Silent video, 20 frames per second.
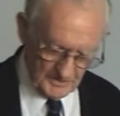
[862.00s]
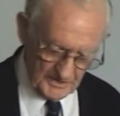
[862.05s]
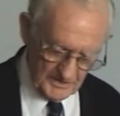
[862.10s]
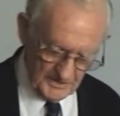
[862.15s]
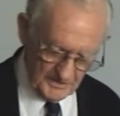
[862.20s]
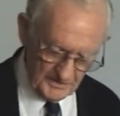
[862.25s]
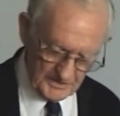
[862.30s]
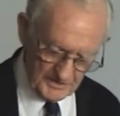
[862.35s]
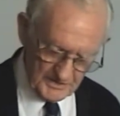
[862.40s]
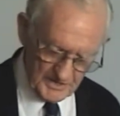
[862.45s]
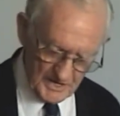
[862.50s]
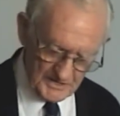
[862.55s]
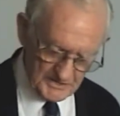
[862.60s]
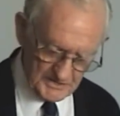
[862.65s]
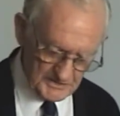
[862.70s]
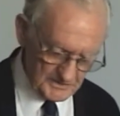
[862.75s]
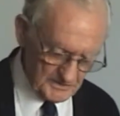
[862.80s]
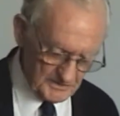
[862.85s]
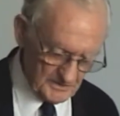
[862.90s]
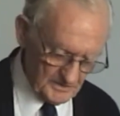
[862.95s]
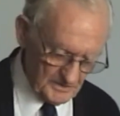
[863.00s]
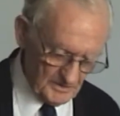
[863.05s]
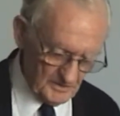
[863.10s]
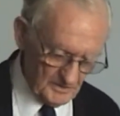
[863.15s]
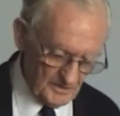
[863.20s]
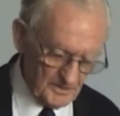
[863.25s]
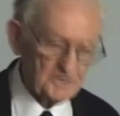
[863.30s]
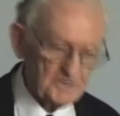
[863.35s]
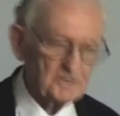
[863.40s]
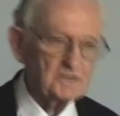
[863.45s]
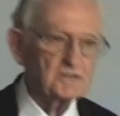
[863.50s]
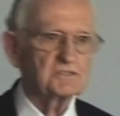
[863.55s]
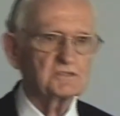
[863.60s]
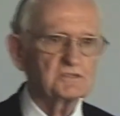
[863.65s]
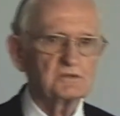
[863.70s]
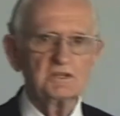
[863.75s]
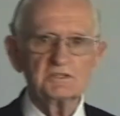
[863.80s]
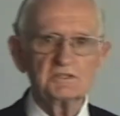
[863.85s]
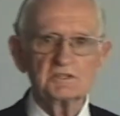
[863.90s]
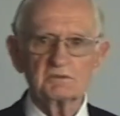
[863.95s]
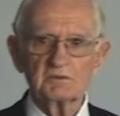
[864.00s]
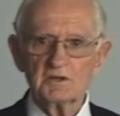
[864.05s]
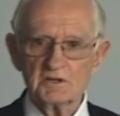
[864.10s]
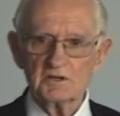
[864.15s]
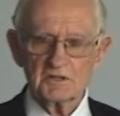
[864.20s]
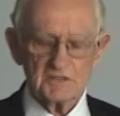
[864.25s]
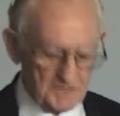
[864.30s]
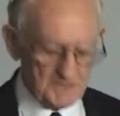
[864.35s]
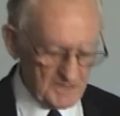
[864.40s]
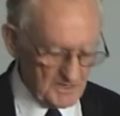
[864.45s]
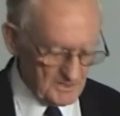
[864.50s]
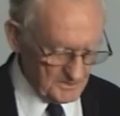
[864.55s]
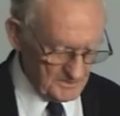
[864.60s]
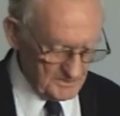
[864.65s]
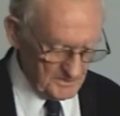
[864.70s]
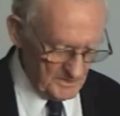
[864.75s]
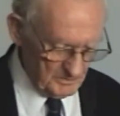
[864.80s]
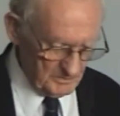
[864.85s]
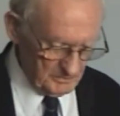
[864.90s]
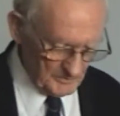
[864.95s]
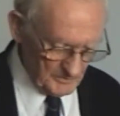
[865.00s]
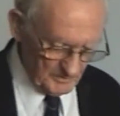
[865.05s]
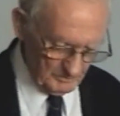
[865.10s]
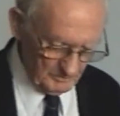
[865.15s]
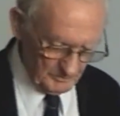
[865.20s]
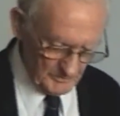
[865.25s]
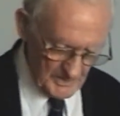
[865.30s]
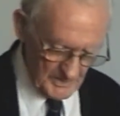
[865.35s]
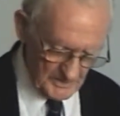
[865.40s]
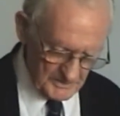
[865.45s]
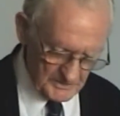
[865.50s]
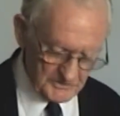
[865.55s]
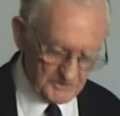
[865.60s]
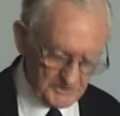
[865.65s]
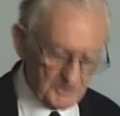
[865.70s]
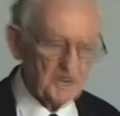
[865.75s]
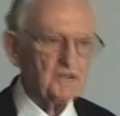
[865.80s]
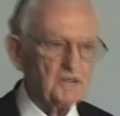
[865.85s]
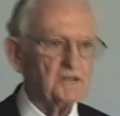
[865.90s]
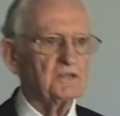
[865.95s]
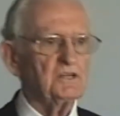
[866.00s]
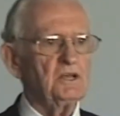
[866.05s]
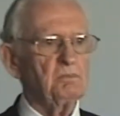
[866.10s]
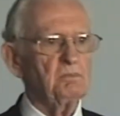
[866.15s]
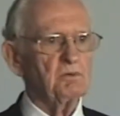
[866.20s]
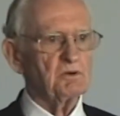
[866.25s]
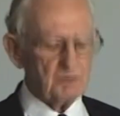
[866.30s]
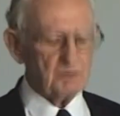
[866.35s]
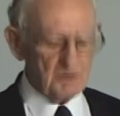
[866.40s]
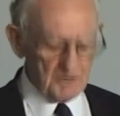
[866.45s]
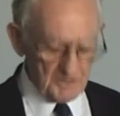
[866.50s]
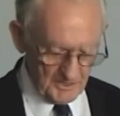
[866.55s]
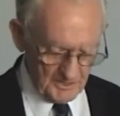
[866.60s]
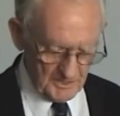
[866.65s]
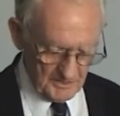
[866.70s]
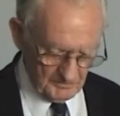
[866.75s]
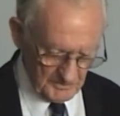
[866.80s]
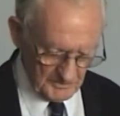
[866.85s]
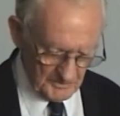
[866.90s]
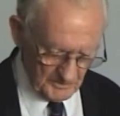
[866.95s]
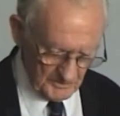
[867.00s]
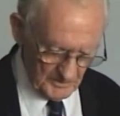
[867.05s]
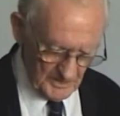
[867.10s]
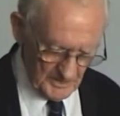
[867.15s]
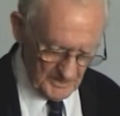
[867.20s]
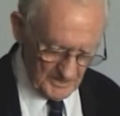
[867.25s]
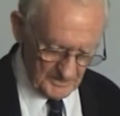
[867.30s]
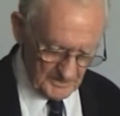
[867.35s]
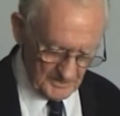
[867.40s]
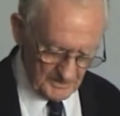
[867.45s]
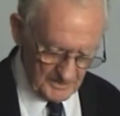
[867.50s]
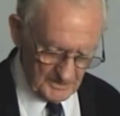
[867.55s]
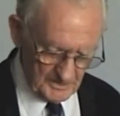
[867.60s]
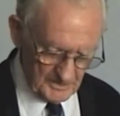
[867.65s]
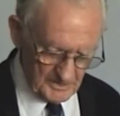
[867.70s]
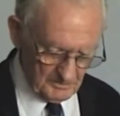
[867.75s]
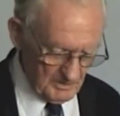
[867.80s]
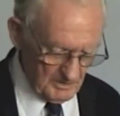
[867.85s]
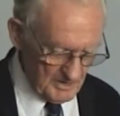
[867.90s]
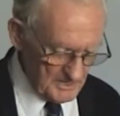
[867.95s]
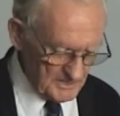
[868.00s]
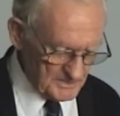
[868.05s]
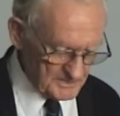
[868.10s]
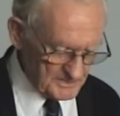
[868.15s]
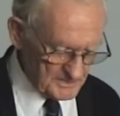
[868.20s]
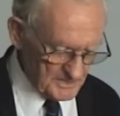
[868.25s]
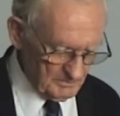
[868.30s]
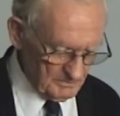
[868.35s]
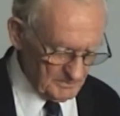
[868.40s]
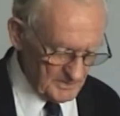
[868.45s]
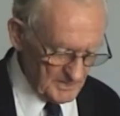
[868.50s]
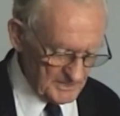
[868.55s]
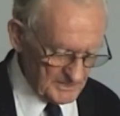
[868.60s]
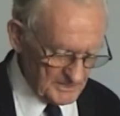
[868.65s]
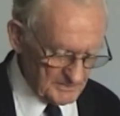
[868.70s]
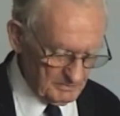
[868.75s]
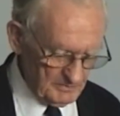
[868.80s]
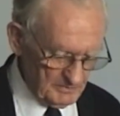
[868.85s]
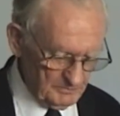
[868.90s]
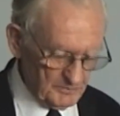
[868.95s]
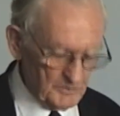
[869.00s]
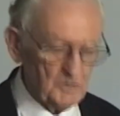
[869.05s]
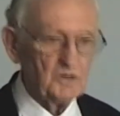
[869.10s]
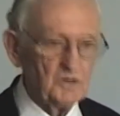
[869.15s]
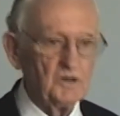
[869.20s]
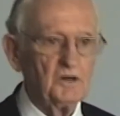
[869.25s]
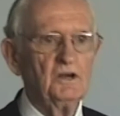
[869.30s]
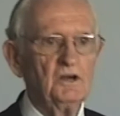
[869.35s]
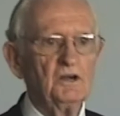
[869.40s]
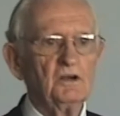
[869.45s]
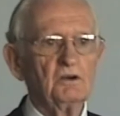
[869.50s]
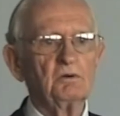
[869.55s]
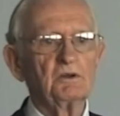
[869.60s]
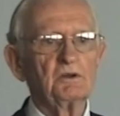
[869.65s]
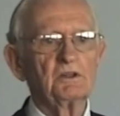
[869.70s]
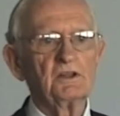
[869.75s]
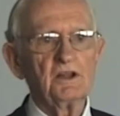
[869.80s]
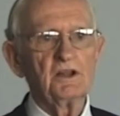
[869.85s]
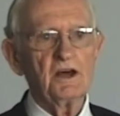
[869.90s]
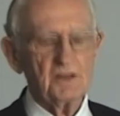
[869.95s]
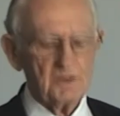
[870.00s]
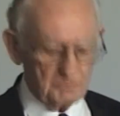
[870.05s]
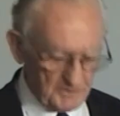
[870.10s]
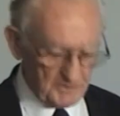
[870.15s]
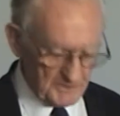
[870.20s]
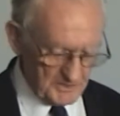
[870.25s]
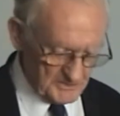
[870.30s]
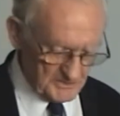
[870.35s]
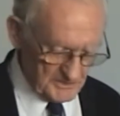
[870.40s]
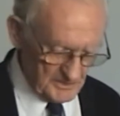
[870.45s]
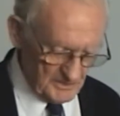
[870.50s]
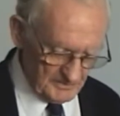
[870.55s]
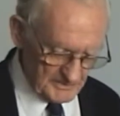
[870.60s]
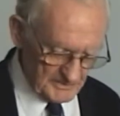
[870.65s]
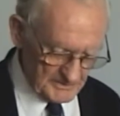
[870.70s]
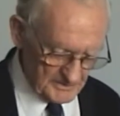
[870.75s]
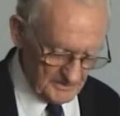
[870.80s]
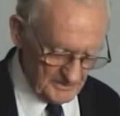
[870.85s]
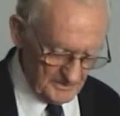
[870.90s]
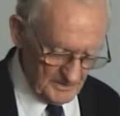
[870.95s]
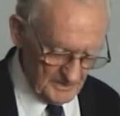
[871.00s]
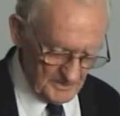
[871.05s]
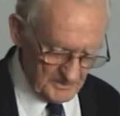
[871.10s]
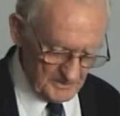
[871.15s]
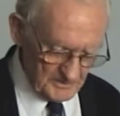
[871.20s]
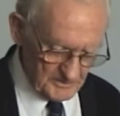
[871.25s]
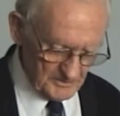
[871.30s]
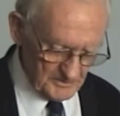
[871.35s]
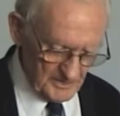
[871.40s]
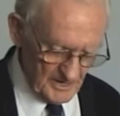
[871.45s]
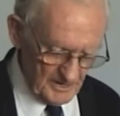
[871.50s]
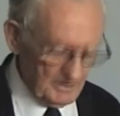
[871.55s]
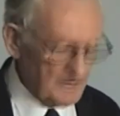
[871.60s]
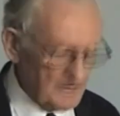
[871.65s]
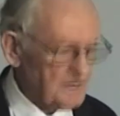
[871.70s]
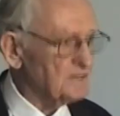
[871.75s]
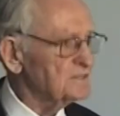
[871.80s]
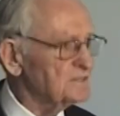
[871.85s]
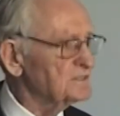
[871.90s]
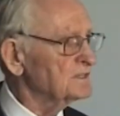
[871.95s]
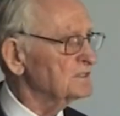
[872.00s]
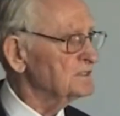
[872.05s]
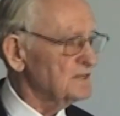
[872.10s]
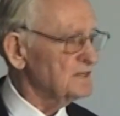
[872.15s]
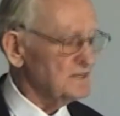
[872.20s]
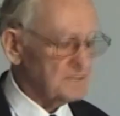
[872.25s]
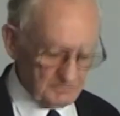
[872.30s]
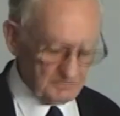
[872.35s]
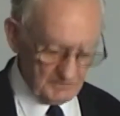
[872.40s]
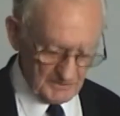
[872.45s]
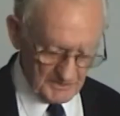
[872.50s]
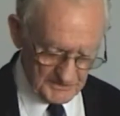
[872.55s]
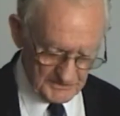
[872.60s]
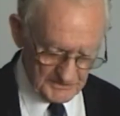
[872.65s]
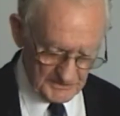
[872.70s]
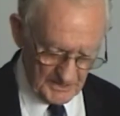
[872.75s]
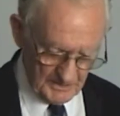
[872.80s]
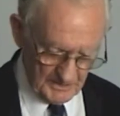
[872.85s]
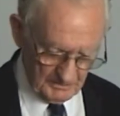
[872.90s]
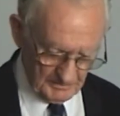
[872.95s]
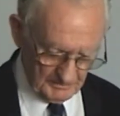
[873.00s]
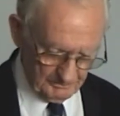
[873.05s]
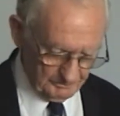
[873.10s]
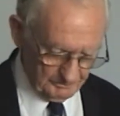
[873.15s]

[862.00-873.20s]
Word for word: in the dusk onto the streets of Constantinople to try to keep a rendezvous that he had arranged some days before with another British officer should they make a successful escape.